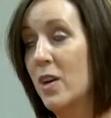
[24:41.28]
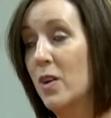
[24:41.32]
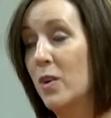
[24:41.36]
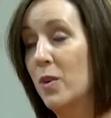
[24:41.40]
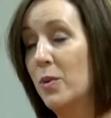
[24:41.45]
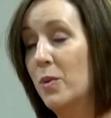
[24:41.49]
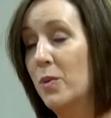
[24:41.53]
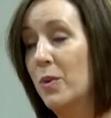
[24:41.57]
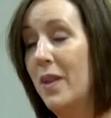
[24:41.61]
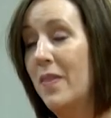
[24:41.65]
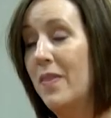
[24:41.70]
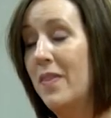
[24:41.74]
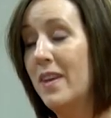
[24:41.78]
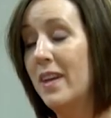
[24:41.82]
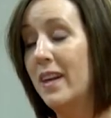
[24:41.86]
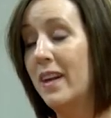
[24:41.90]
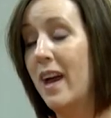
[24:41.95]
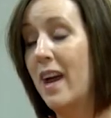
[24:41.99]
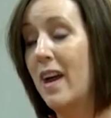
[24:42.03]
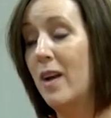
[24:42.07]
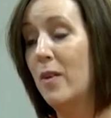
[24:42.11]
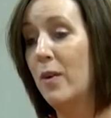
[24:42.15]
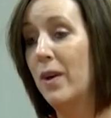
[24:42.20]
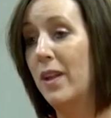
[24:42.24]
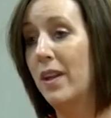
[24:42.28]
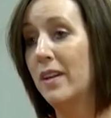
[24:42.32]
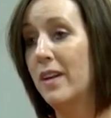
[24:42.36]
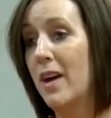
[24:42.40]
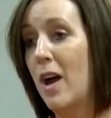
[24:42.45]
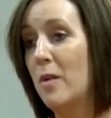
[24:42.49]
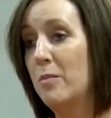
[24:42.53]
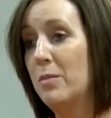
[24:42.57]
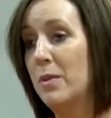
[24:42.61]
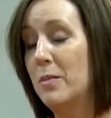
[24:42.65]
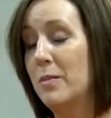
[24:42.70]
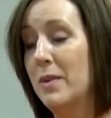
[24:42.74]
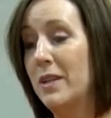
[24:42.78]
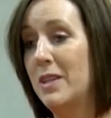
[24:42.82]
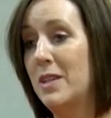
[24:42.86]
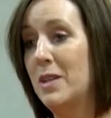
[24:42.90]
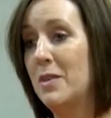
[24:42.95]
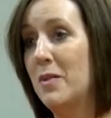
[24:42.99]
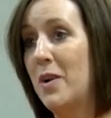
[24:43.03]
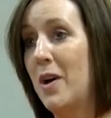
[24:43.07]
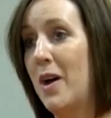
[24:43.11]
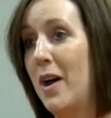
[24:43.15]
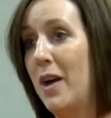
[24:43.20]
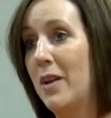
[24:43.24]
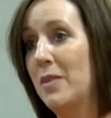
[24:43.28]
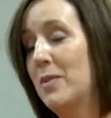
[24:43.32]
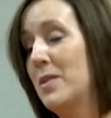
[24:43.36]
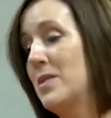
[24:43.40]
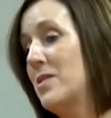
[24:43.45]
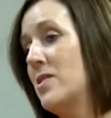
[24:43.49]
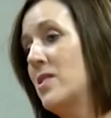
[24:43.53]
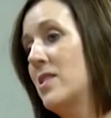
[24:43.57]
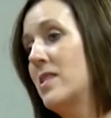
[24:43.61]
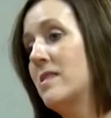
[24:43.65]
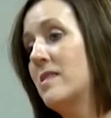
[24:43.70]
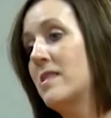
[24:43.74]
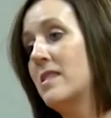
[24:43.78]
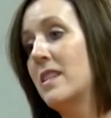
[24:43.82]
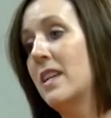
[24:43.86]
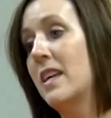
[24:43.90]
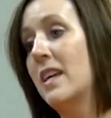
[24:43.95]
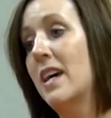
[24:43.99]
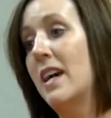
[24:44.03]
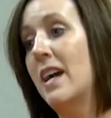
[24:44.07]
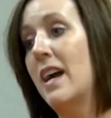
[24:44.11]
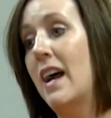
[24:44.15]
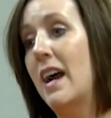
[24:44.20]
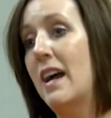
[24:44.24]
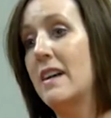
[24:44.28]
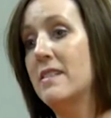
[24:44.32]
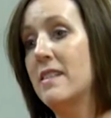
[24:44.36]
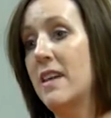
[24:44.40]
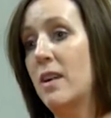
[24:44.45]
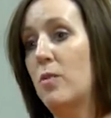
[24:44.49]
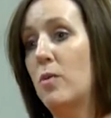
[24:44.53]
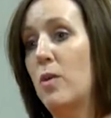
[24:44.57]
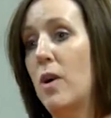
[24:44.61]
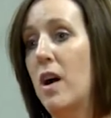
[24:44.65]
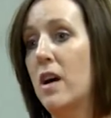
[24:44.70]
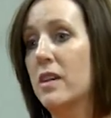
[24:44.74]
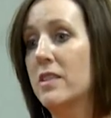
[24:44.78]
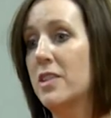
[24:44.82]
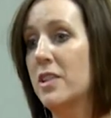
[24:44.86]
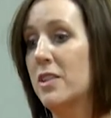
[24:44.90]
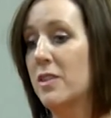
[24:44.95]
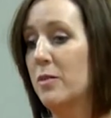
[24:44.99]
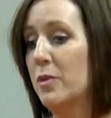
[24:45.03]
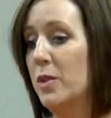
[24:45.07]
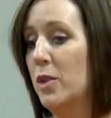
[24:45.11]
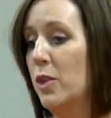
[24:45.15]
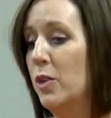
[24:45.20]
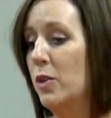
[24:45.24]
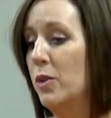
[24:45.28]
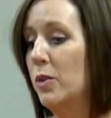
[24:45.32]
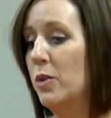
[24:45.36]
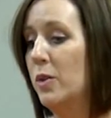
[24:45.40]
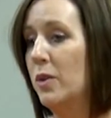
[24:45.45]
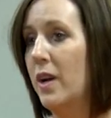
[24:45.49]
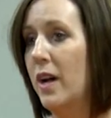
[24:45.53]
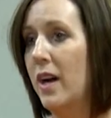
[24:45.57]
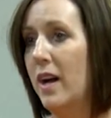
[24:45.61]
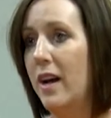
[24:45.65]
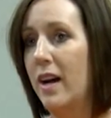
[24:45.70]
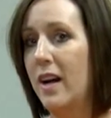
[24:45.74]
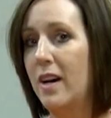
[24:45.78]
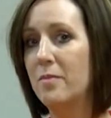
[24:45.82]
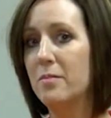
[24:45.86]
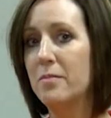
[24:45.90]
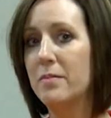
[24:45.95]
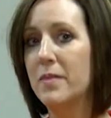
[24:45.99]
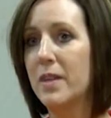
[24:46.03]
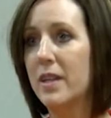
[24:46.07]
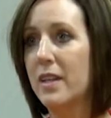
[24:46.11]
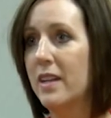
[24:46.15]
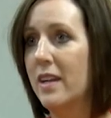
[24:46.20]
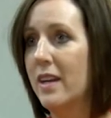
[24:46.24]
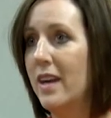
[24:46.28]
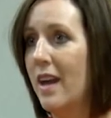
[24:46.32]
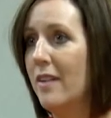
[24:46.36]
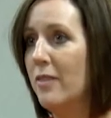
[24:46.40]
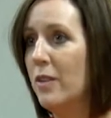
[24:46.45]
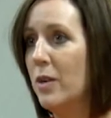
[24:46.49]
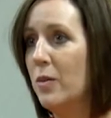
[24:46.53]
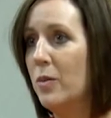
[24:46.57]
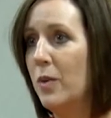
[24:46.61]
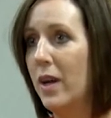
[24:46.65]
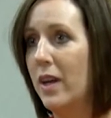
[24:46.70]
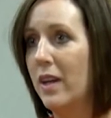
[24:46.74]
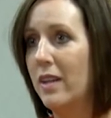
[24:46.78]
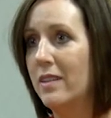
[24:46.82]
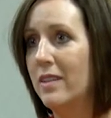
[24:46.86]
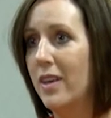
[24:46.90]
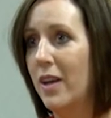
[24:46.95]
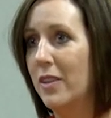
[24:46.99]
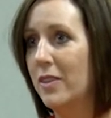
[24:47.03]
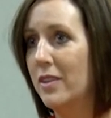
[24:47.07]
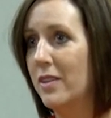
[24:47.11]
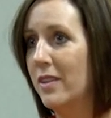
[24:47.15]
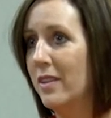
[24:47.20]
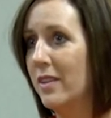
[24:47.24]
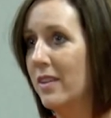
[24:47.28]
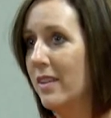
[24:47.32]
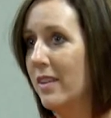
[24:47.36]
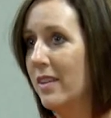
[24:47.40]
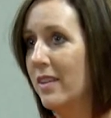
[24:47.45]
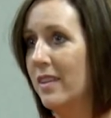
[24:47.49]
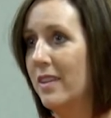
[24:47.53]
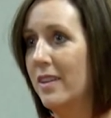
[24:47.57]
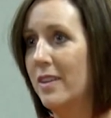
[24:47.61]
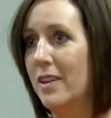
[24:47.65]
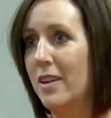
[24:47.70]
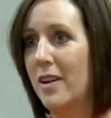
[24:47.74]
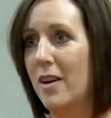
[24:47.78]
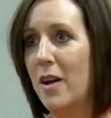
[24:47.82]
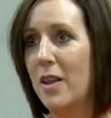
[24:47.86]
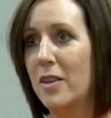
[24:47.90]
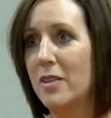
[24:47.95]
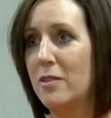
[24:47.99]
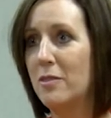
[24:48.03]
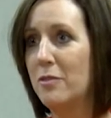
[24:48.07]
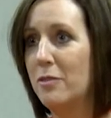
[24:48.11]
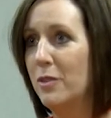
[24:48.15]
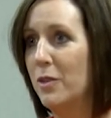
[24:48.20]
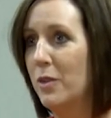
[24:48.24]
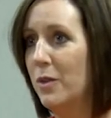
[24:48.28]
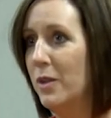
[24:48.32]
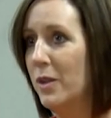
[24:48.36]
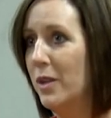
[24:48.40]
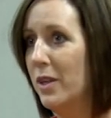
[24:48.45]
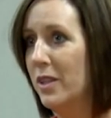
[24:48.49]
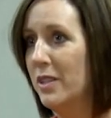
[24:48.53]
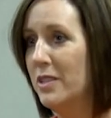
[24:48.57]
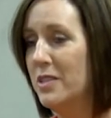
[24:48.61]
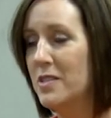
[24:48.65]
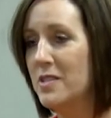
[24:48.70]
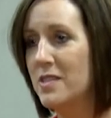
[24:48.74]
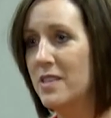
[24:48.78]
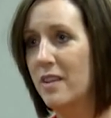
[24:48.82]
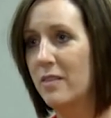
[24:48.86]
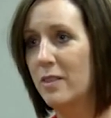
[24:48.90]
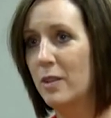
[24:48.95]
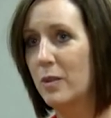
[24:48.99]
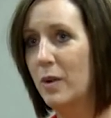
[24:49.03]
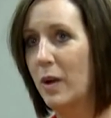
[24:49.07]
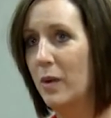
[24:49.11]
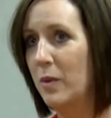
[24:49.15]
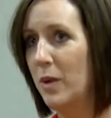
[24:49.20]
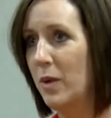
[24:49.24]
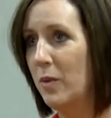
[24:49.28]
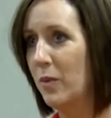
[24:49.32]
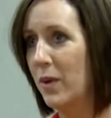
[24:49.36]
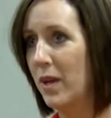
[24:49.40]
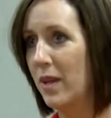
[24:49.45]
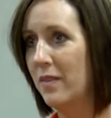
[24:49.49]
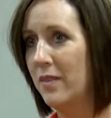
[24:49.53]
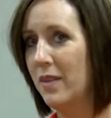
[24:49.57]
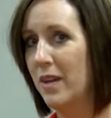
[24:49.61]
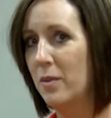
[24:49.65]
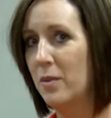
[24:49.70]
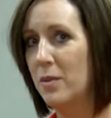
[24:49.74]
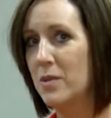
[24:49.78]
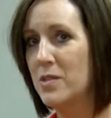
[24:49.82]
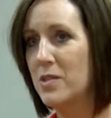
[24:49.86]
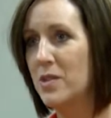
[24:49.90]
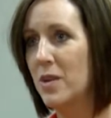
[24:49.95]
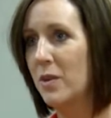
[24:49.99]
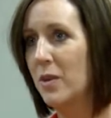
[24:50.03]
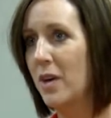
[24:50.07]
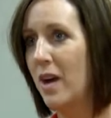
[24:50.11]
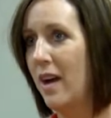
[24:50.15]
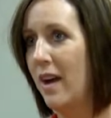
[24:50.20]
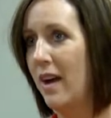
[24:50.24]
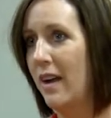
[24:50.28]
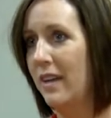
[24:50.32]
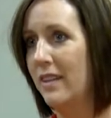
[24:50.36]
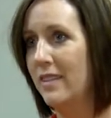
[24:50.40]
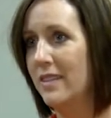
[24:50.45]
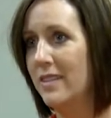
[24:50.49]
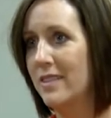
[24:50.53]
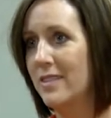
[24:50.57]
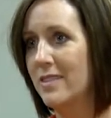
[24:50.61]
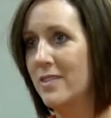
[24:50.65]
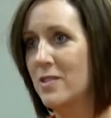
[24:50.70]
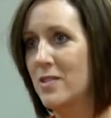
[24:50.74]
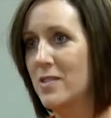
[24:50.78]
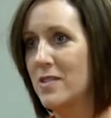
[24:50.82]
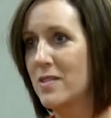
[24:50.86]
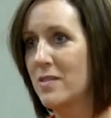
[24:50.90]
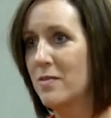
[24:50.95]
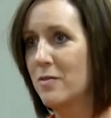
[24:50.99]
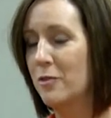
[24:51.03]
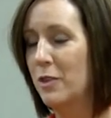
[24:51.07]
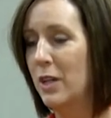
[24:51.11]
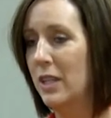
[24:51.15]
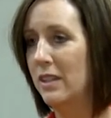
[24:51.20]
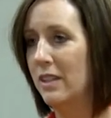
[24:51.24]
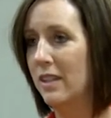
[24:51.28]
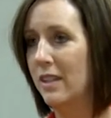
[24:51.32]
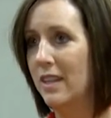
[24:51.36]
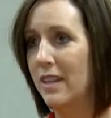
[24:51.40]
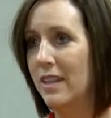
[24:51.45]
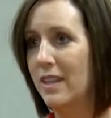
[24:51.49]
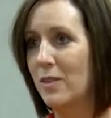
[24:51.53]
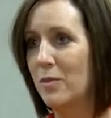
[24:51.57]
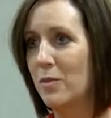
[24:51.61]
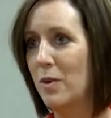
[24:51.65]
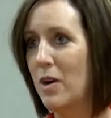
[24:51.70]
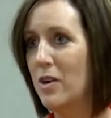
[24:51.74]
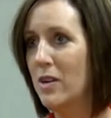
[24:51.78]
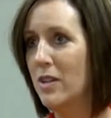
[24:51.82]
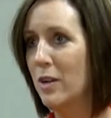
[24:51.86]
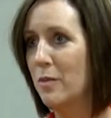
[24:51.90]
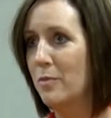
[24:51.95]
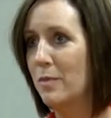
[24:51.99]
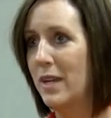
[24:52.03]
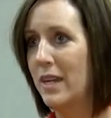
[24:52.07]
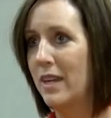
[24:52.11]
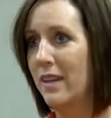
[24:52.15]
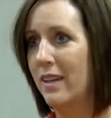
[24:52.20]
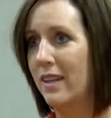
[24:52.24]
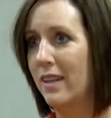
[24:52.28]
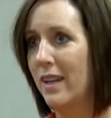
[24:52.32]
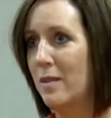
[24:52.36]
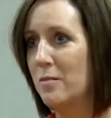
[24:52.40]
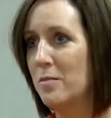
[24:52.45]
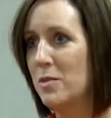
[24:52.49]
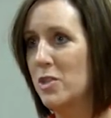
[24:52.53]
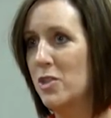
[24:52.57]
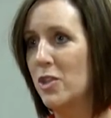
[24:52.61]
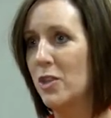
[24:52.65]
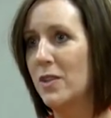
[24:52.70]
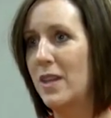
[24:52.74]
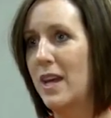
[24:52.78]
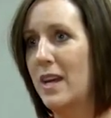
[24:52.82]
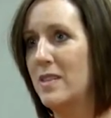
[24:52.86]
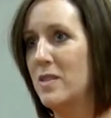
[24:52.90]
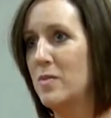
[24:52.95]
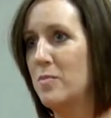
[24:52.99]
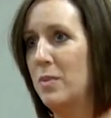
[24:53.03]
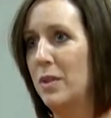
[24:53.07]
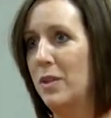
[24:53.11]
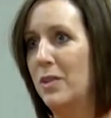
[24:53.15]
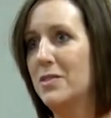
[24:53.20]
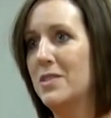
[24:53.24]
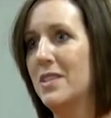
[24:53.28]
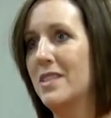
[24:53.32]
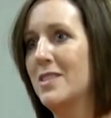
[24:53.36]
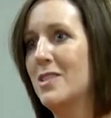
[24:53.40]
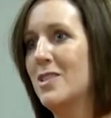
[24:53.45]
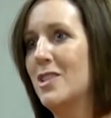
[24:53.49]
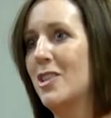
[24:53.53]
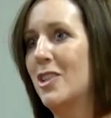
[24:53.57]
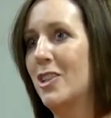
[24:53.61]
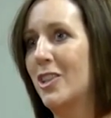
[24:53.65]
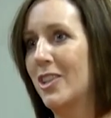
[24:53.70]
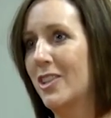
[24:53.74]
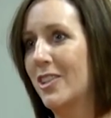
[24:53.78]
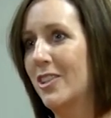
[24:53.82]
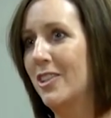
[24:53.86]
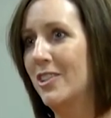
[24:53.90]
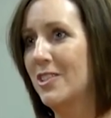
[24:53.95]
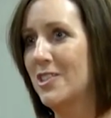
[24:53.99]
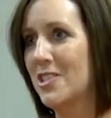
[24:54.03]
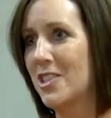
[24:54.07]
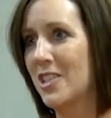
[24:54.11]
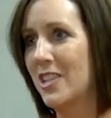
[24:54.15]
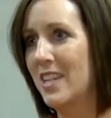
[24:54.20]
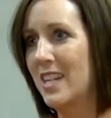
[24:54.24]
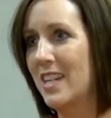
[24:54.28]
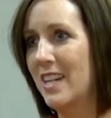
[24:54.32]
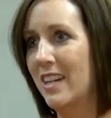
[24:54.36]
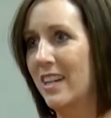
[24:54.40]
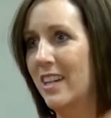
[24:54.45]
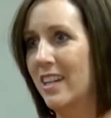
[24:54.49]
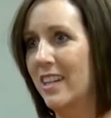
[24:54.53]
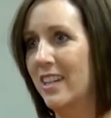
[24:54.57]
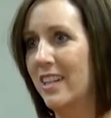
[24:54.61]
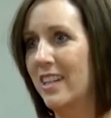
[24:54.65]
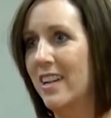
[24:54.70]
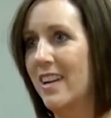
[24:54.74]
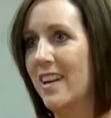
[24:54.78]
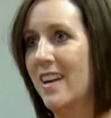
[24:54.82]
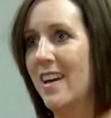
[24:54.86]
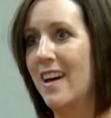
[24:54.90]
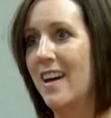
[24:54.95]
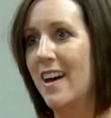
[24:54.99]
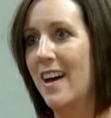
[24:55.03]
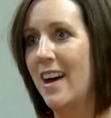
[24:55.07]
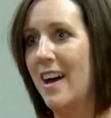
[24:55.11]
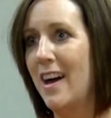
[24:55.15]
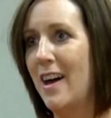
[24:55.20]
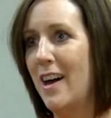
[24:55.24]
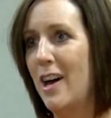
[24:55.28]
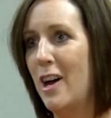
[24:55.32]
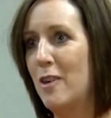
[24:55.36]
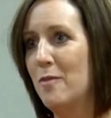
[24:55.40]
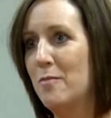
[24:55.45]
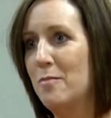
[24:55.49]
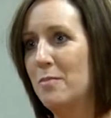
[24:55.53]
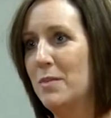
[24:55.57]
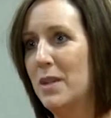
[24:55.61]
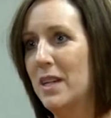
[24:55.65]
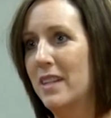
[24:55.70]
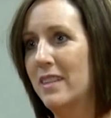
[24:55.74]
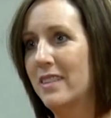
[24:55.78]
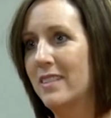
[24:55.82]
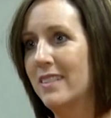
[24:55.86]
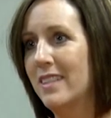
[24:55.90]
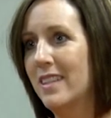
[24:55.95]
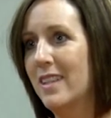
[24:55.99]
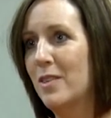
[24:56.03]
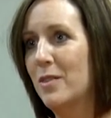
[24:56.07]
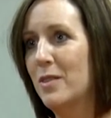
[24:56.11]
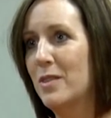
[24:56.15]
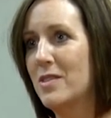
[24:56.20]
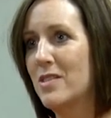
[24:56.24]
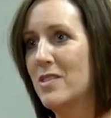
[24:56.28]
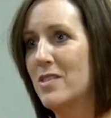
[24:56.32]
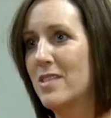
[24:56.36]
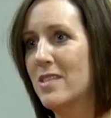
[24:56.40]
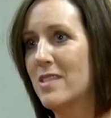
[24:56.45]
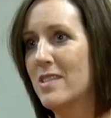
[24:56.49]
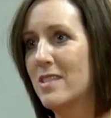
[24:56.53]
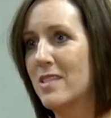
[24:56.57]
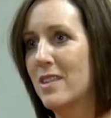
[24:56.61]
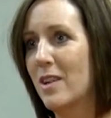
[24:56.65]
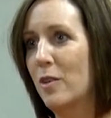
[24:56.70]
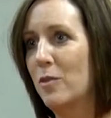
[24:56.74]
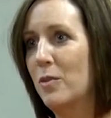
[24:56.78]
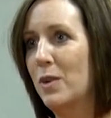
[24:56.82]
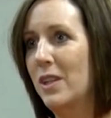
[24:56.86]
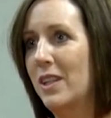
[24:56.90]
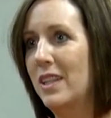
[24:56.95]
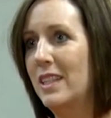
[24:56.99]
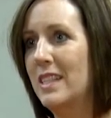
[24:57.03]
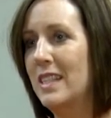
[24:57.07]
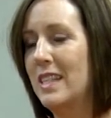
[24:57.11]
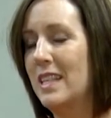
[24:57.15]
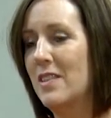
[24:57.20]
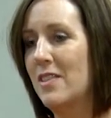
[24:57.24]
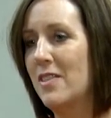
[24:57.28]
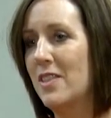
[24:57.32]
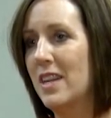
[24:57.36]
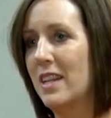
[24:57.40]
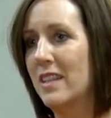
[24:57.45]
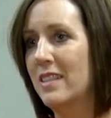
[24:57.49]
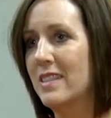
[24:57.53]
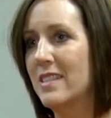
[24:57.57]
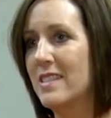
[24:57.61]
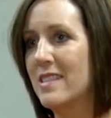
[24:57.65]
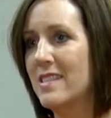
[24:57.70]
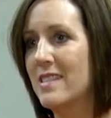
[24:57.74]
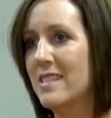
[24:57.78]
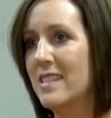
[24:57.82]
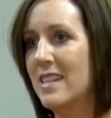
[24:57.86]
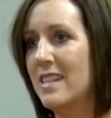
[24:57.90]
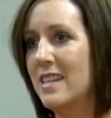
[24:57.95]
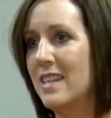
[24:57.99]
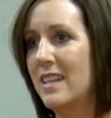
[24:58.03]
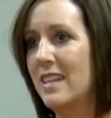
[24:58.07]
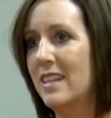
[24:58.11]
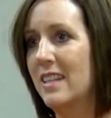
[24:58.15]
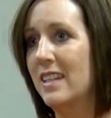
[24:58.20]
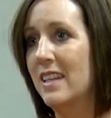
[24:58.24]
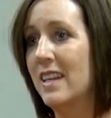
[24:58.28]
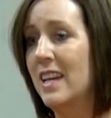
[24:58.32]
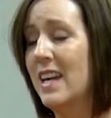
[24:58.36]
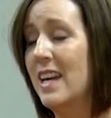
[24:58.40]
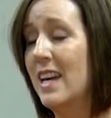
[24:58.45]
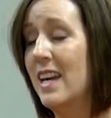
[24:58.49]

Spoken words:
Well, one thing I want to compliment you on was just as I walked through everyone on the floor, just everywhere we went, they were so kind and just friendly and welcoming, and I'm sure that's built into your culture here. But it was just a really neat thing to see.